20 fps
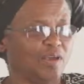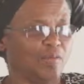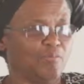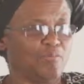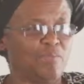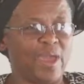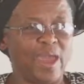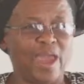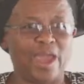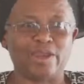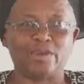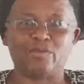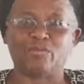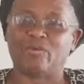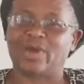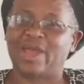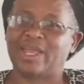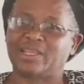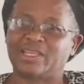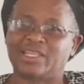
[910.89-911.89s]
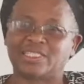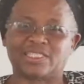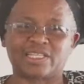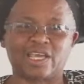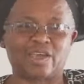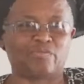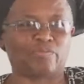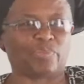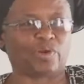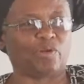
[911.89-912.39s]
Men who had the
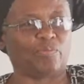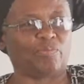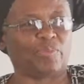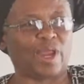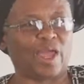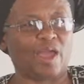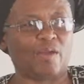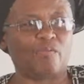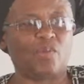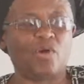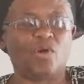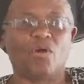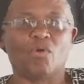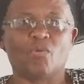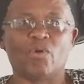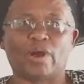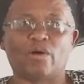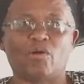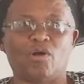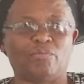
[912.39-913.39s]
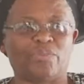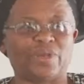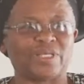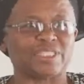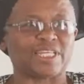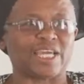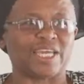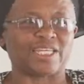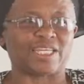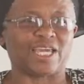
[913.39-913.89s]
same problem were
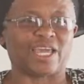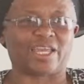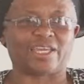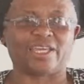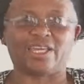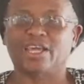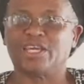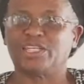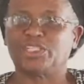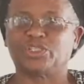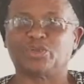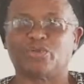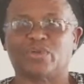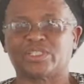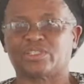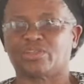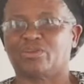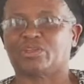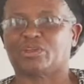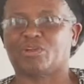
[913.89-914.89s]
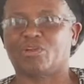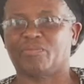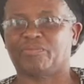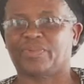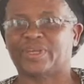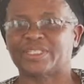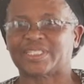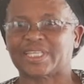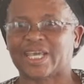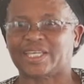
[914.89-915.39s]
compensated. She was not
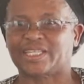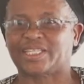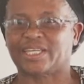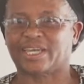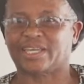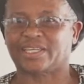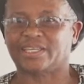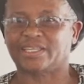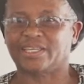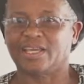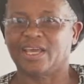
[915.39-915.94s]
compensated.